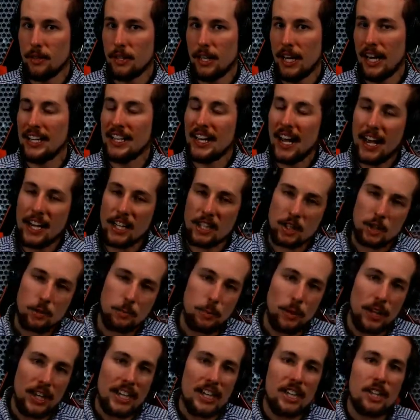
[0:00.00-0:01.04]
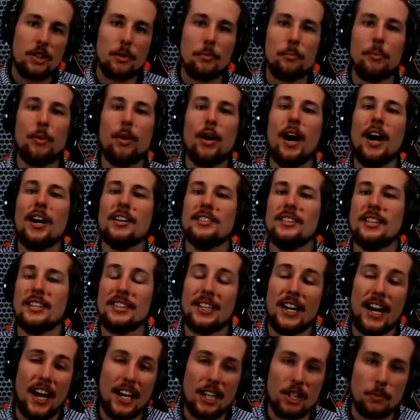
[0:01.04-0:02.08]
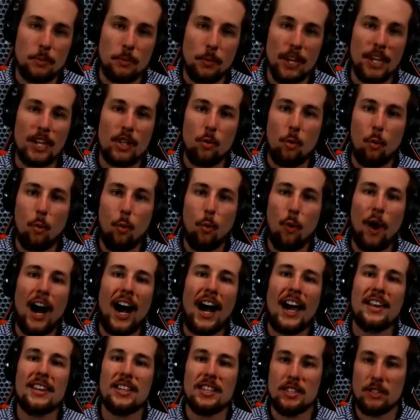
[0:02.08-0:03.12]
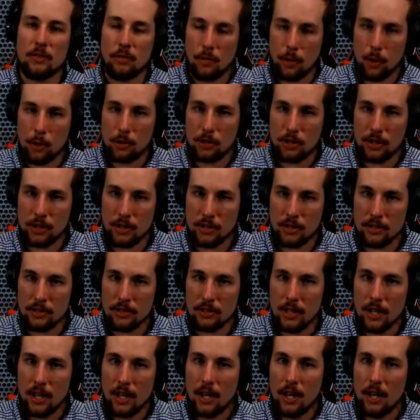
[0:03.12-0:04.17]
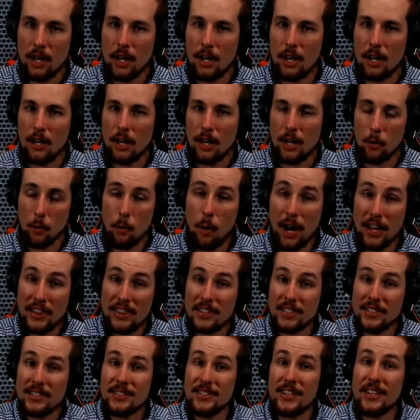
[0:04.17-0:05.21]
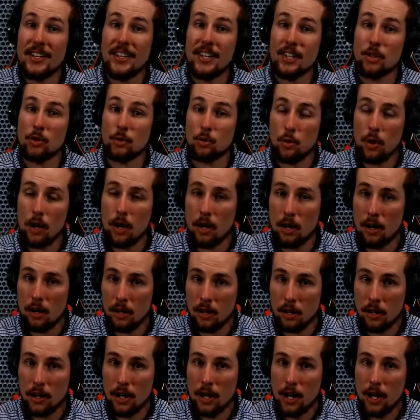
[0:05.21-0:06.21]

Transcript: And I explained the process and I explained why these verses, uh, why this sin is wrong